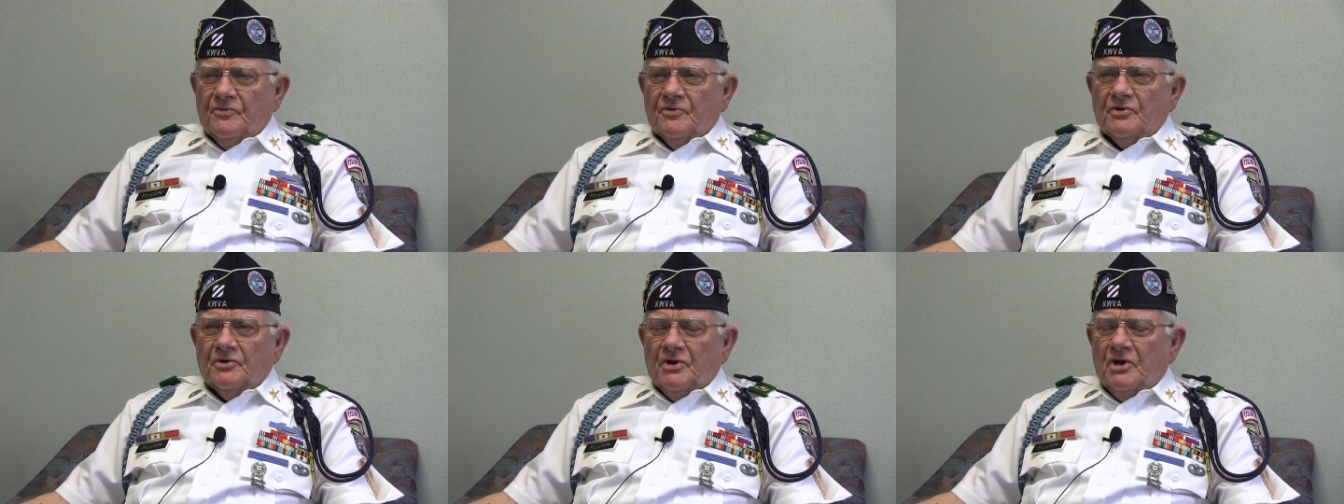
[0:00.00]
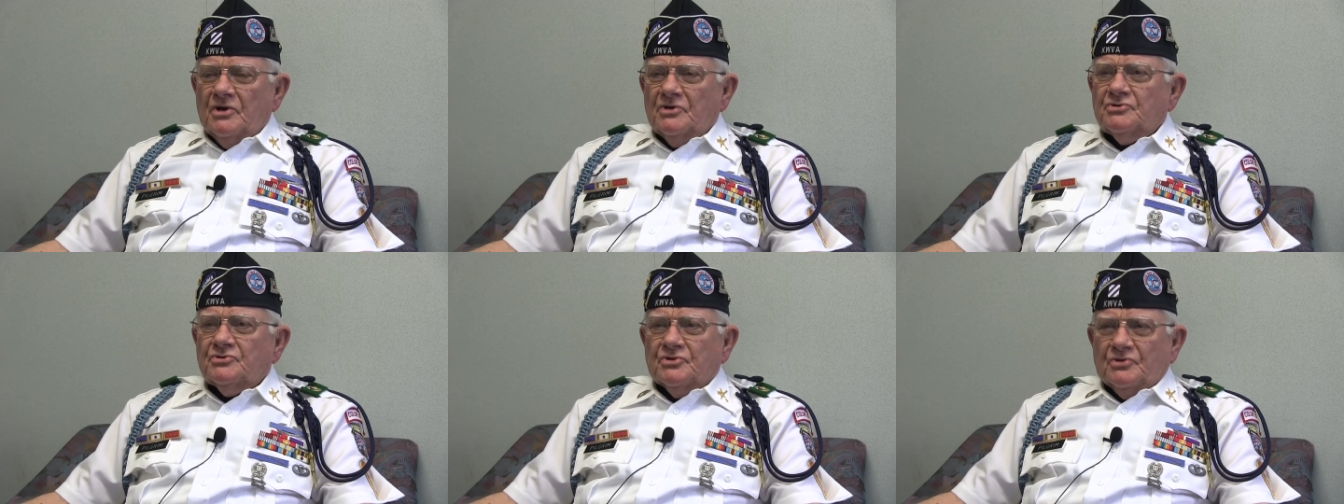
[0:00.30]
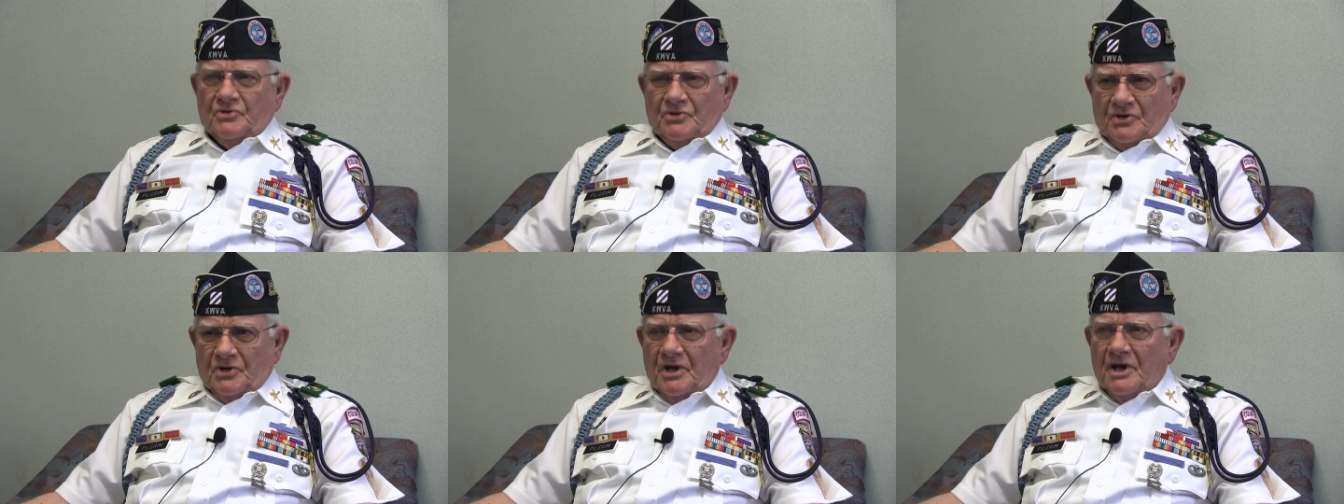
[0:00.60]
for
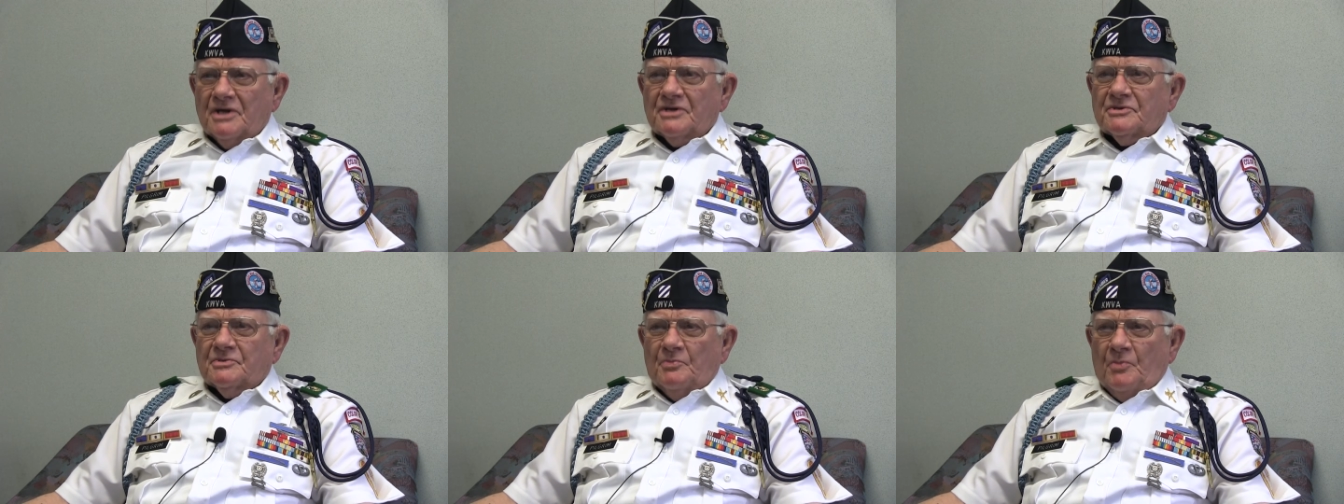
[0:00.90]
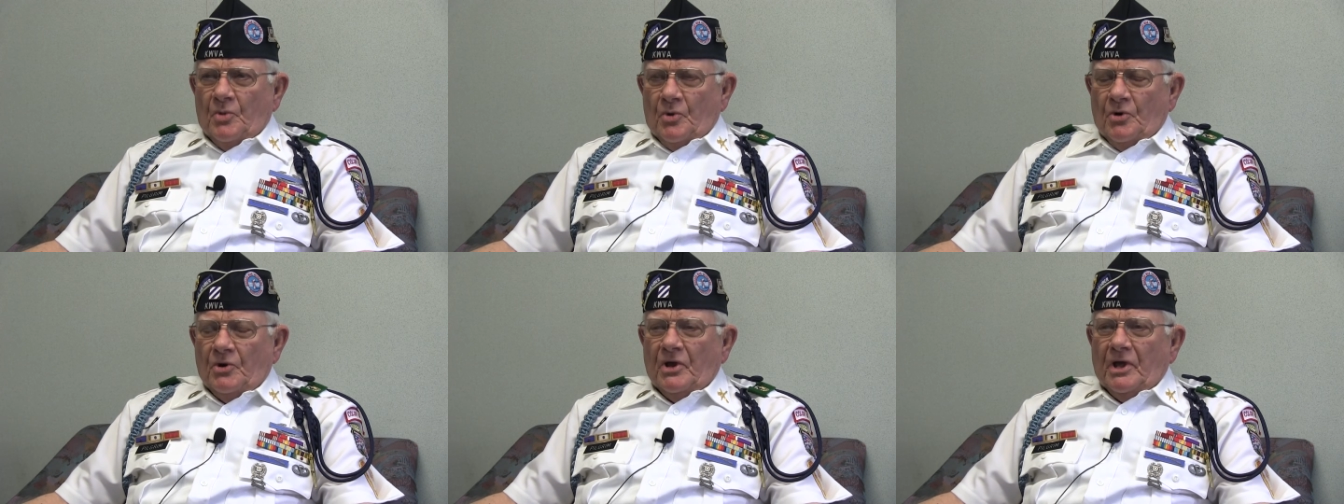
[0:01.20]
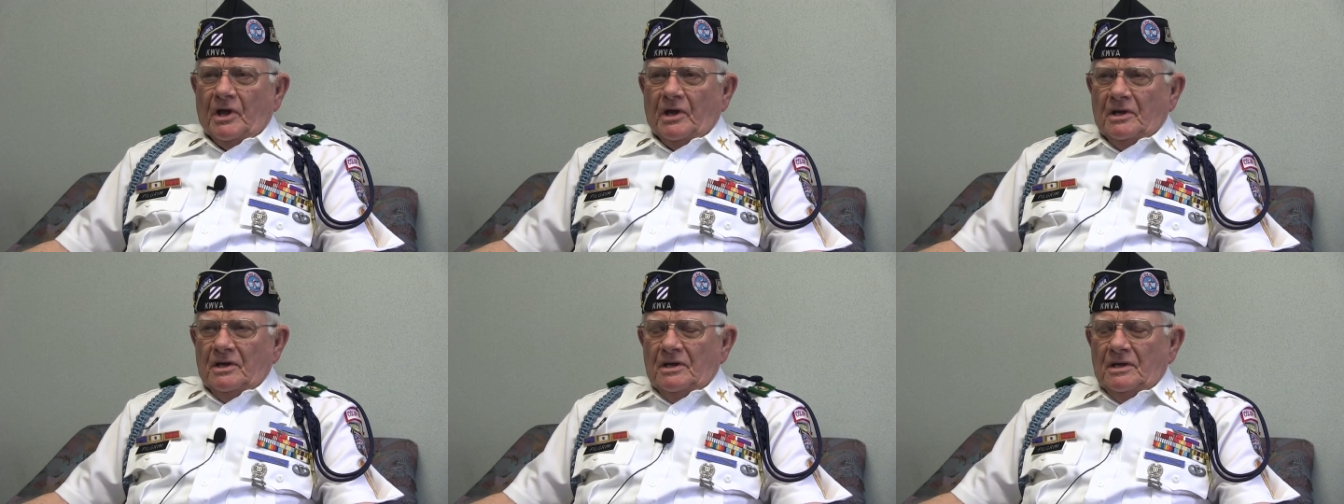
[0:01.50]
induction the next
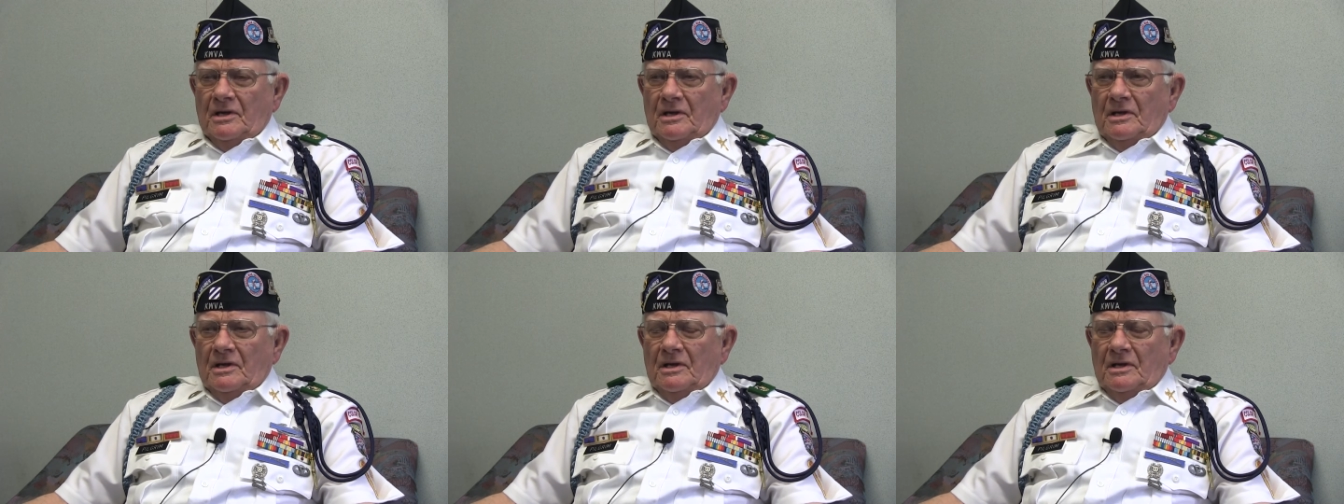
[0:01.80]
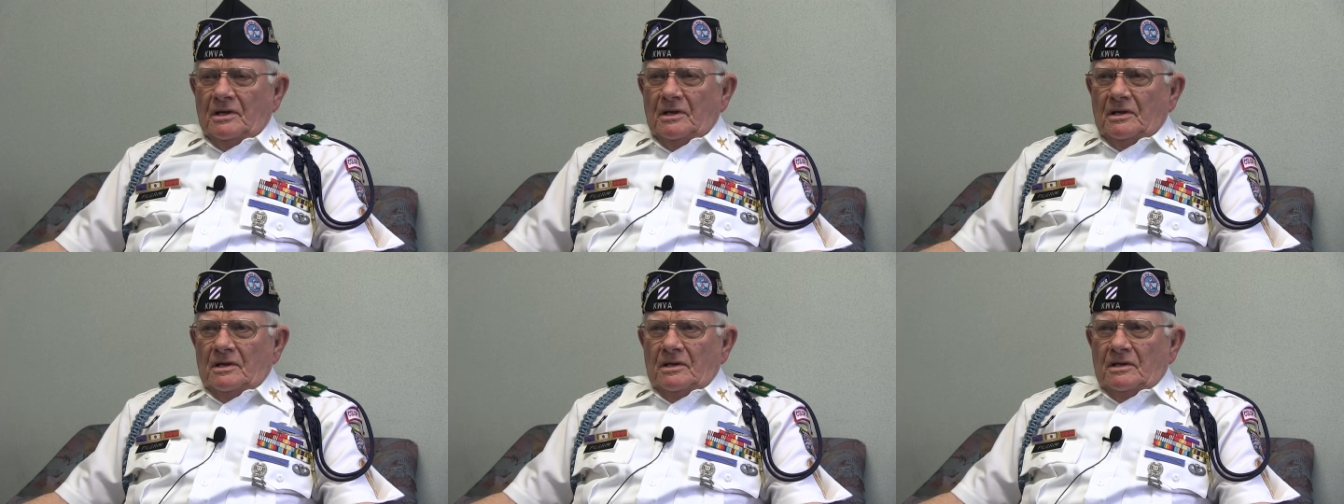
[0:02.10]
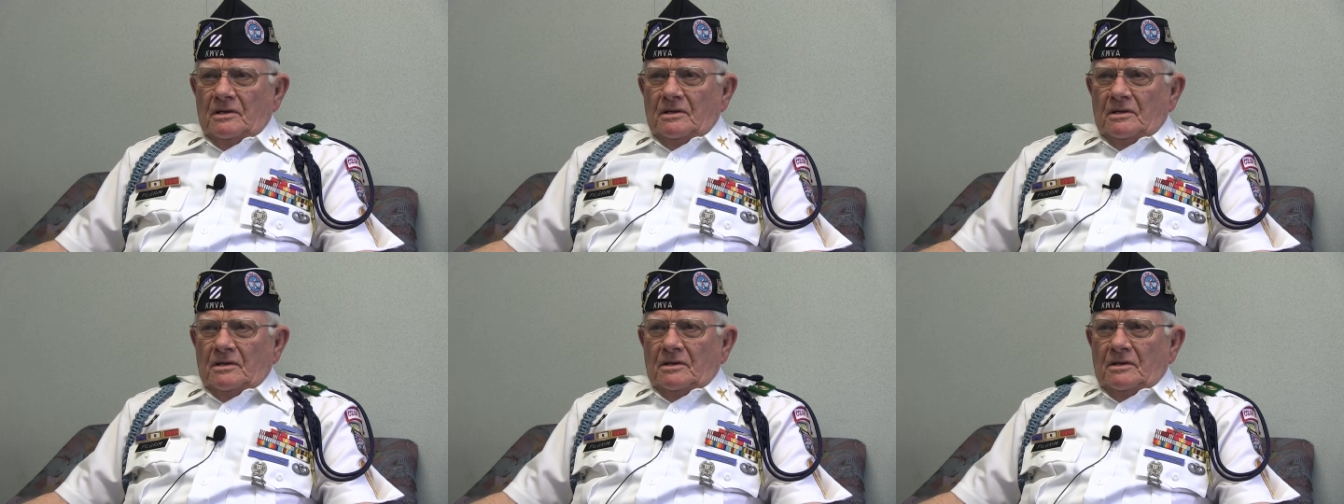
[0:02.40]
morning. When?